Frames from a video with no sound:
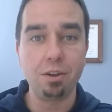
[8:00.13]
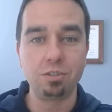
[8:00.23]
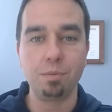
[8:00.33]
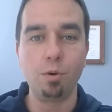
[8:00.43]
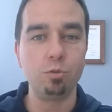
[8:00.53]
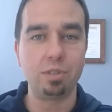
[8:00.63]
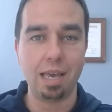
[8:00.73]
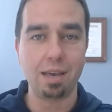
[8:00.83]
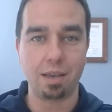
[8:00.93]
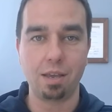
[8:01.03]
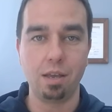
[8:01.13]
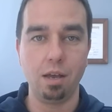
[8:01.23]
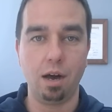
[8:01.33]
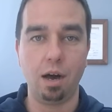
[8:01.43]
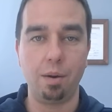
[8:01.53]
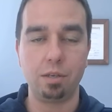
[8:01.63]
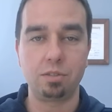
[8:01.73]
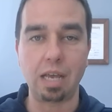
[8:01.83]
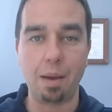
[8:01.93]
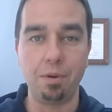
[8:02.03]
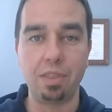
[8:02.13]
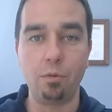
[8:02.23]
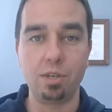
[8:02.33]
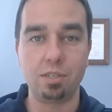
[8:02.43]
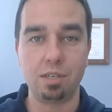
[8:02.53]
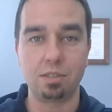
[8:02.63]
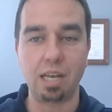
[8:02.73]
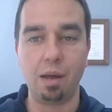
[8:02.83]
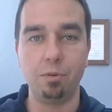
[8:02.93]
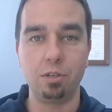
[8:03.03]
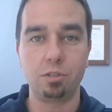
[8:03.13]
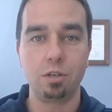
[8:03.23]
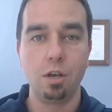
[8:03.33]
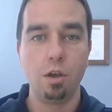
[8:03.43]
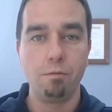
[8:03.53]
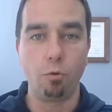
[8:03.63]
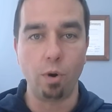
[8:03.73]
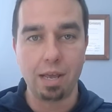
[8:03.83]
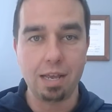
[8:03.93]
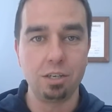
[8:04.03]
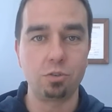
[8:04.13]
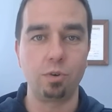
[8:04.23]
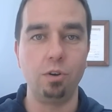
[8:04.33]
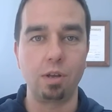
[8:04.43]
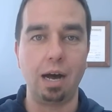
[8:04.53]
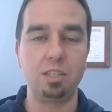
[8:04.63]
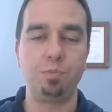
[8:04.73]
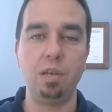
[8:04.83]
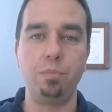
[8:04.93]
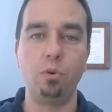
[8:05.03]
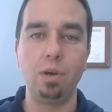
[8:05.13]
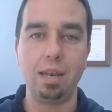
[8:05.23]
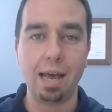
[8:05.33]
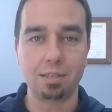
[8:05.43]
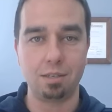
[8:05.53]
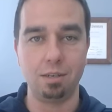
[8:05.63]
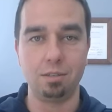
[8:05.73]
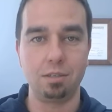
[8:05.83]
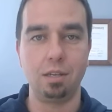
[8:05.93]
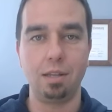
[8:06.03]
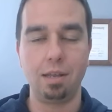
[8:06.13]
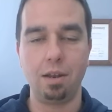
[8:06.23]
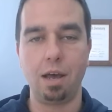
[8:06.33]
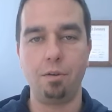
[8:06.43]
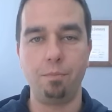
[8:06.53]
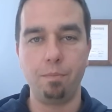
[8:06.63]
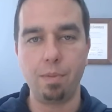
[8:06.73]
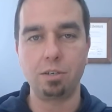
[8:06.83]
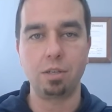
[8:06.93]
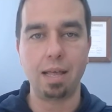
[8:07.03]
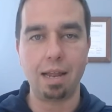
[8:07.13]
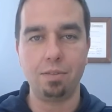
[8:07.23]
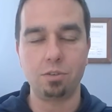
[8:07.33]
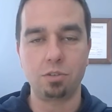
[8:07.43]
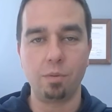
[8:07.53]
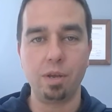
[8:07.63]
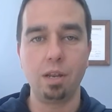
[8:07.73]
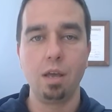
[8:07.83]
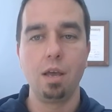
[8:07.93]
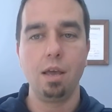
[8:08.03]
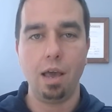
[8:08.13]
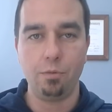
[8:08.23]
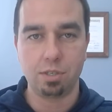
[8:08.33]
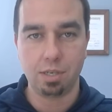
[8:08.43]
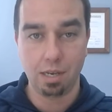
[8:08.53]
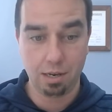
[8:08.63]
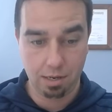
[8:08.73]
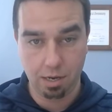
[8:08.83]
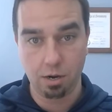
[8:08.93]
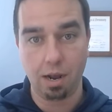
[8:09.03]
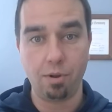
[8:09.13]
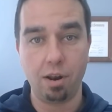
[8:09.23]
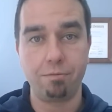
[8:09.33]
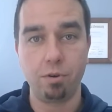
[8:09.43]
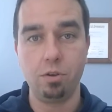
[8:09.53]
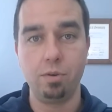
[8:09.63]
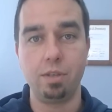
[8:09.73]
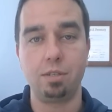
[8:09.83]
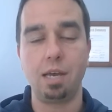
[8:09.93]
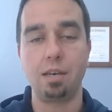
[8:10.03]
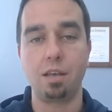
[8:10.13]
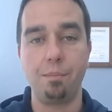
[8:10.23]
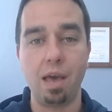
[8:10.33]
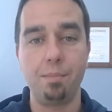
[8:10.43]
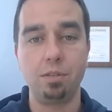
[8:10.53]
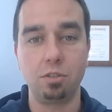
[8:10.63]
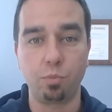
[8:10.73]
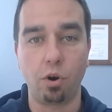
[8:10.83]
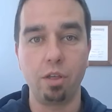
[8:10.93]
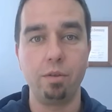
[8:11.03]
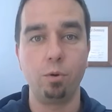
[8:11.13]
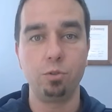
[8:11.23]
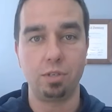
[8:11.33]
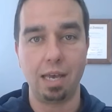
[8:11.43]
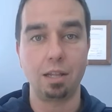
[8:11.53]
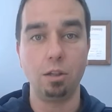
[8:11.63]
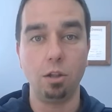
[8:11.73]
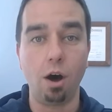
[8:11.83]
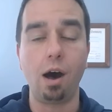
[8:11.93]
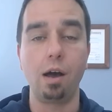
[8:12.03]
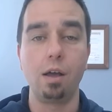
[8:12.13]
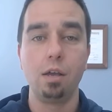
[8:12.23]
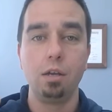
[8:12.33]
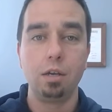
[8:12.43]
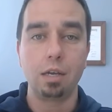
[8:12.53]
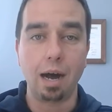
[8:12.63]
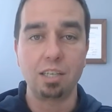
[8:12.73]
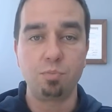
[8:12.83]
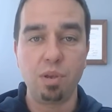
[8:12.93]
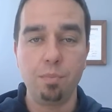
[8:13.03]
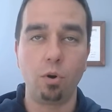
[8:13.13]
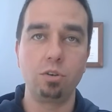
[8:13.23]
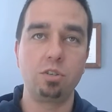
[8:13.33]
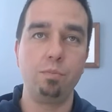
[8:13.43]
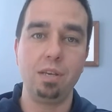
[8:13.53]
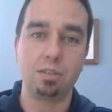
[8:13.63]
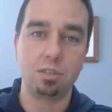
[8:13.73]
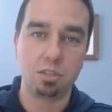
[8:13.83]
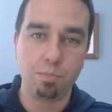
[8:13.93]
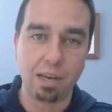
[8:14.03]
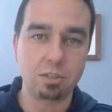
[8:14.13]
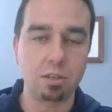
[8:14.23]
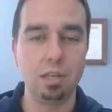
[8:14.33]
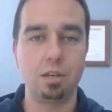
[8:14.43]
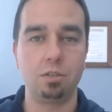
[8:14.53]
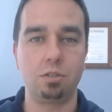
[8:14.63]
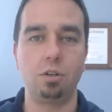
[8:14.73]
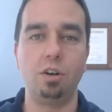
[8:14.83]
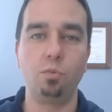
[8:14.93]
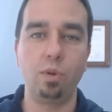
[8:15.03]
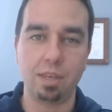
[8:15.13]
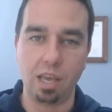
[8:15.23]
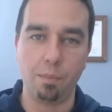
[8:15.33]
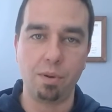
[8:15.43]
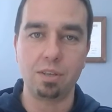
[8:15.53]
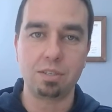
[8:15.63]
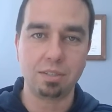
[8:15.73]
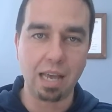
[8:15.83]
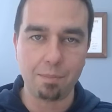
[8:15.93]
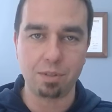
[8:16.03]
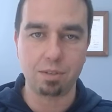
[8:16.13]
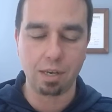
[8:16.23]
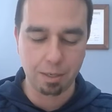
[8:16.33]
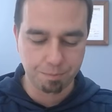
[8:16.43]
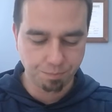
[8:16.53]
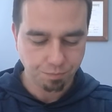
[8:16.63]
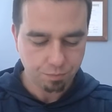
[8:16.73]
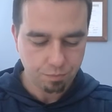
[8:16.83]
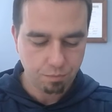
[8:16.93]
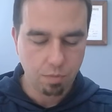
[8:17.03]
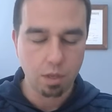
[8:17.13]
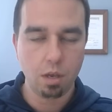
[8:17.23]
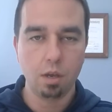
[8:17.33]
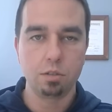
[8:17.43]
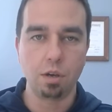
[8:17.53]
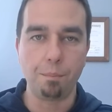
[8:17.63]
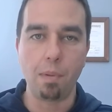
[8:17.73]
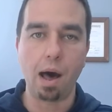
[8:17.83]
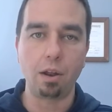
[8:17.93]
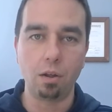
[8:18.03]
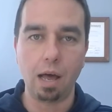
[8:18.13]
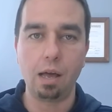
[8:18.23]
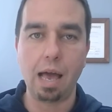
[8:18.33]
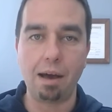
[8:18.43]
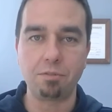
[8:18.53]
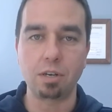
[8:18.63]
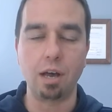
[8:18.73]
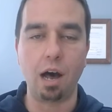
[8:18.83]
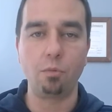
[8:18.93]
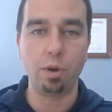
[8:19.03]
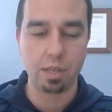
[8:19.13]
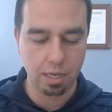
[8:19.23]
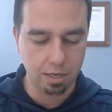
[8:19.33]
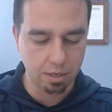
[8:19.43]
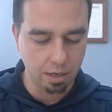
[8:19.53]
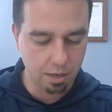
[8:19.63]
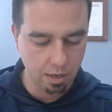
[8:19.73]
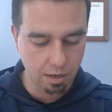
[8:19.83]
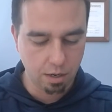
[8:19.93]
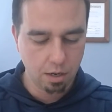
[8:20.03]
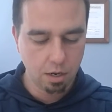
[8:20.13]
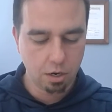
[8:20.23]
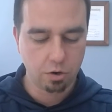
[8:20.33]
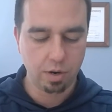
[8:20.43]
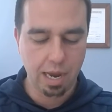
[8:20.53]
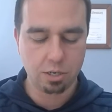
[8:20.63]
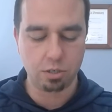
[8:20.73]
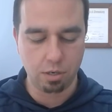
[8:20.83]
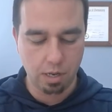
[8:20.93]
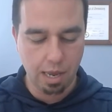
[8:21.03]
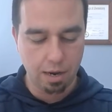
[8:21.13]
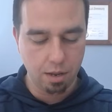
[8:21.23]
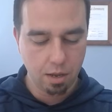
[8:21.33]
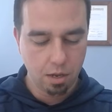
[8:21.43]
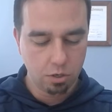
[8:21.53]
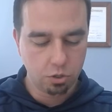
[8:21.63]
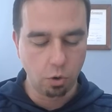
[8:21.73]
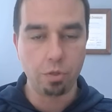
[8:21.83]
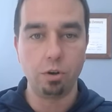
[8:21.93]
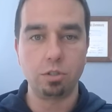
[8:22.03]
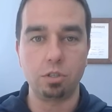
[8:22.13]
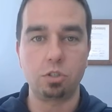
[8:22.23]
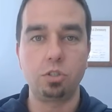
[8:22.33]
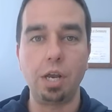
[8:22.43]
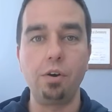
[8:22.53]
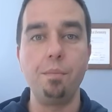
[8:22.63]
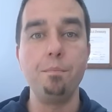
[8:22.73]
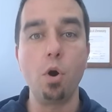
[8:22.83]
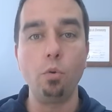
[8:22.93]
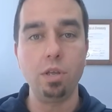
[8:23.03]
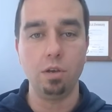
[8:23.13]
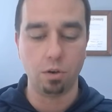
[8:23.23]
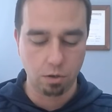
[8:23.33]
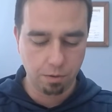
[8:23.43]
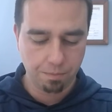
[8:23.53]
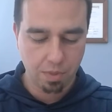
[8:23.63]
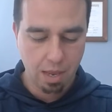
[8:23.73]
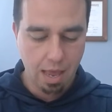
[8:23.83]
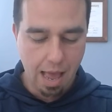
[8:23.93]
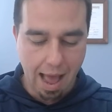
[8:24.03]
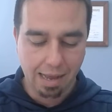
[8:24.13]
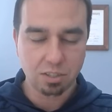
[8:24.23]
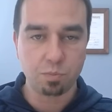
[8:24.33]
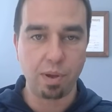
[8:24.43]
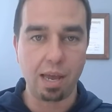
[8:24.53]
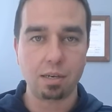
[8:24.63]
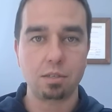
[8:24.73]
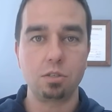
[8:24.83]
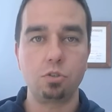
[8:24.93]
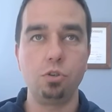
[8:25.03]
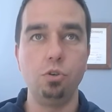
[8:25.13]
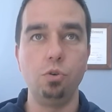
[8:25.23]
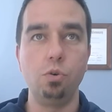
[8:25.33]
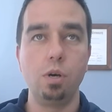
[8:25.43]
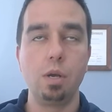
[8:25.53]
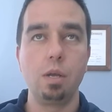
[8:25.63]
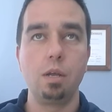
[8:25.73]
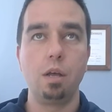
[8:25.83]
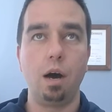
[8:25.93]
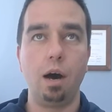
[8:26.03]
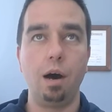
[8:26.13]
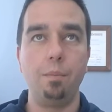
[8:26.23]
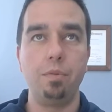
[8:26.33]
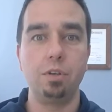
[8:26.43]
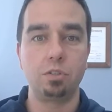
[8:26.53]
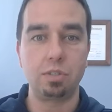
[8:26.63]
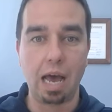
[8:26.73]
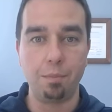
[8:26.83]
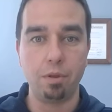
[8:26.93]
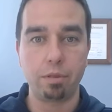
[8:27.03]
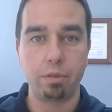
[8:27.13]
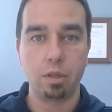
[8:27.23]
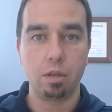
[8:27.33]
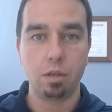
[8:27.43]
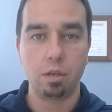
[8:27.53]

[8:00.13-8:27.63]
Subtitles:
then there's the Mosaic Sabbath that we see established for Israel, God's people, in Exodus. And I mentioned that in the sermon. And we see it here. I read it for you in the Ten Commandments as part of the Mosaic Law. God's people are to be especially concerned with keeping the Sabbath day to model after God what he did in creation. And so there's a ceremonial aspect to the Sabbath